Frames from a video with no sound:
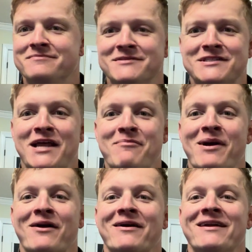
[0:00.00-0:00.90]
stay
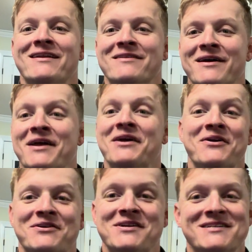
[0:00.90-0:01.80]
buried. Like
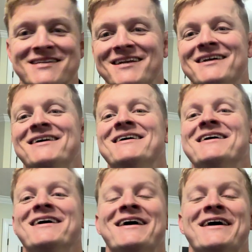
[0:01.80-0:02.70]
you're
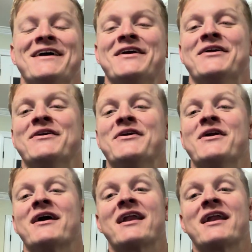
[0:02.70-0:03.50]
not